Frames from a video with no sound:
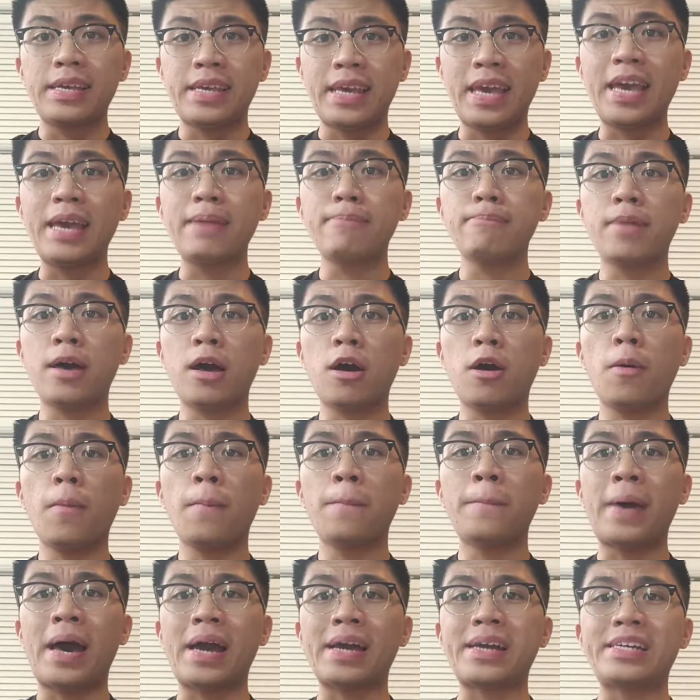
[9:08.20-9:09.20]
came
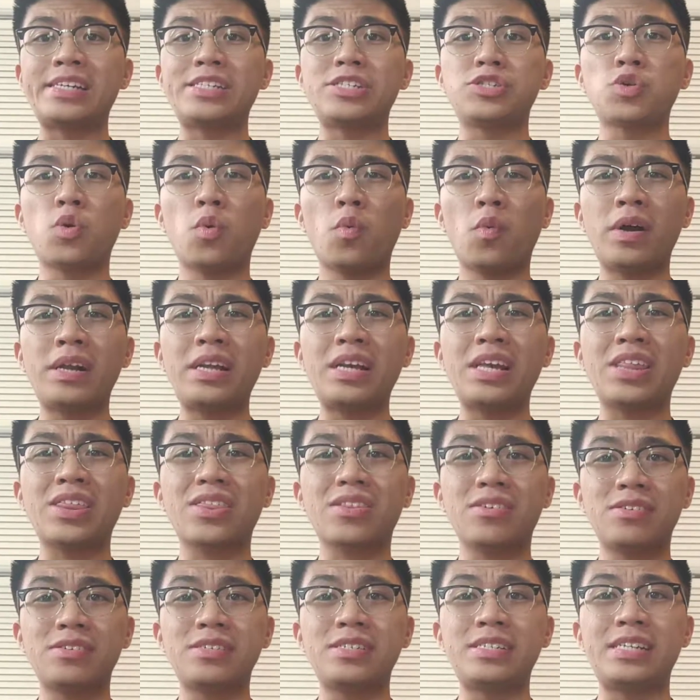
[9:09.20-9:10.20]
out back in
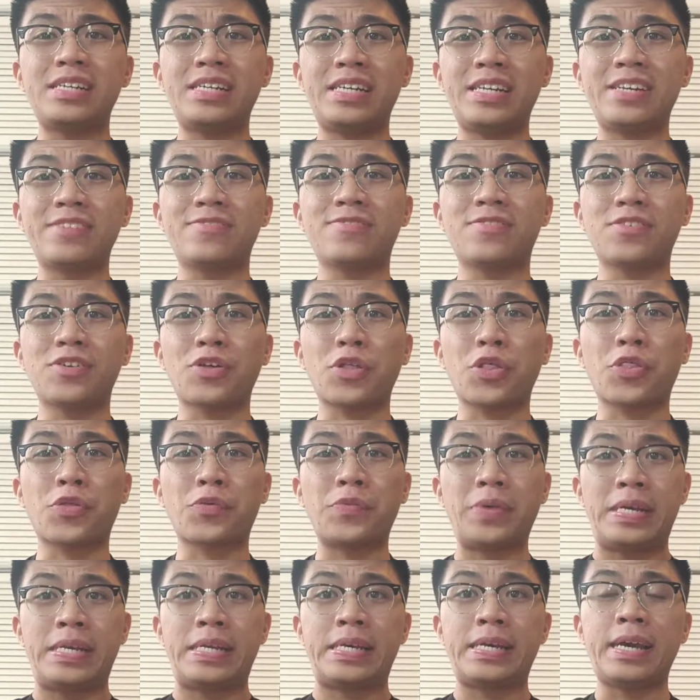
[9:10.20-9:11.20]
2013 for the
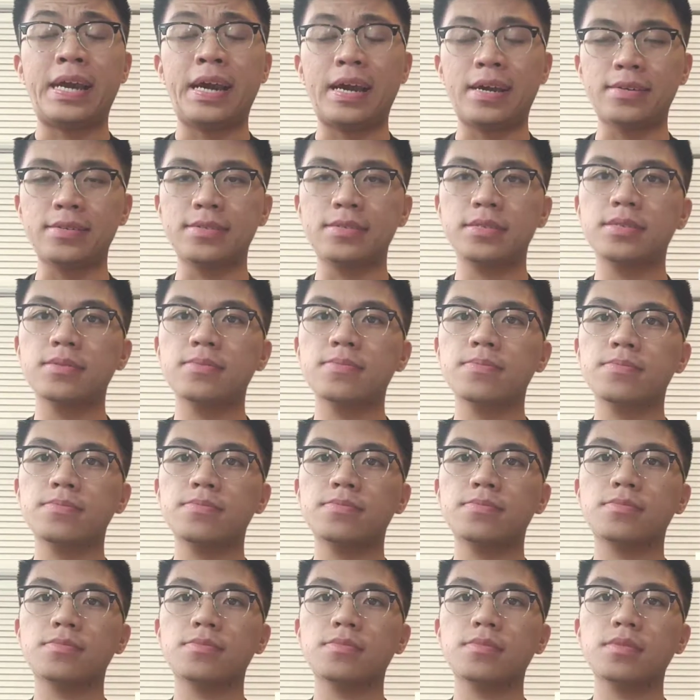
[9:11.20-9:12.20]
3DS.
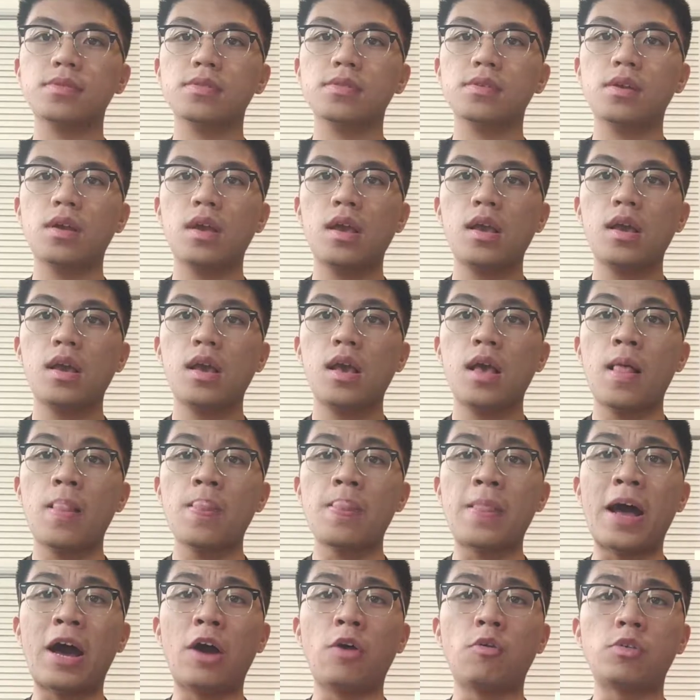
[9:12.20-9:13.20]

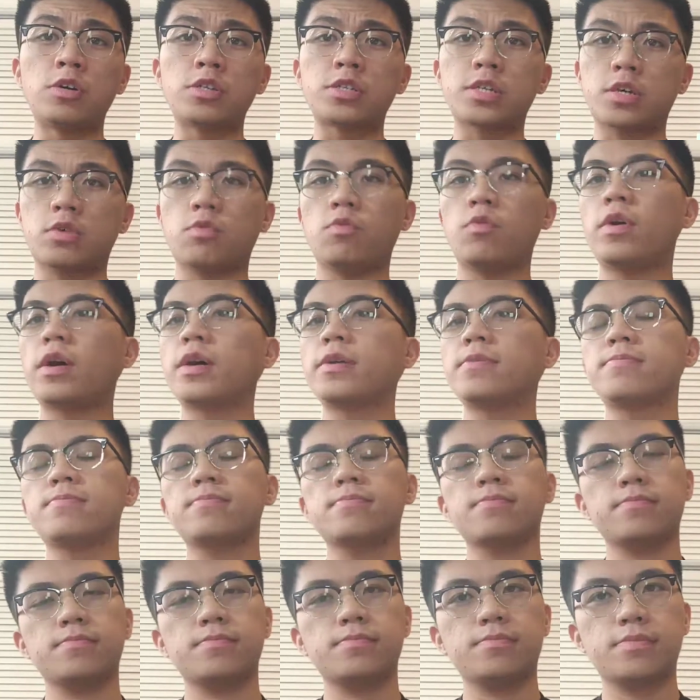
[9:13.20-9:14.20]
That was like, what,
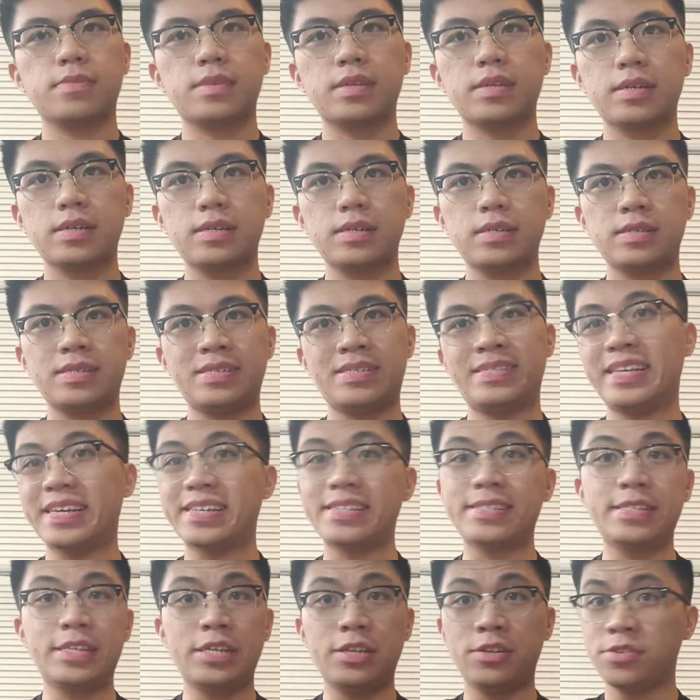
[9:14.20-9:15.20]

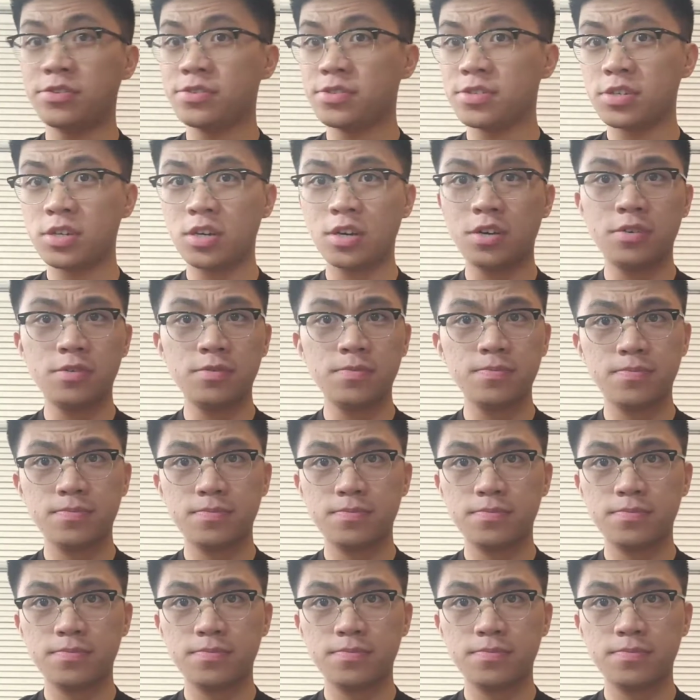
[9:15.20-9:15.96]
6 years ago?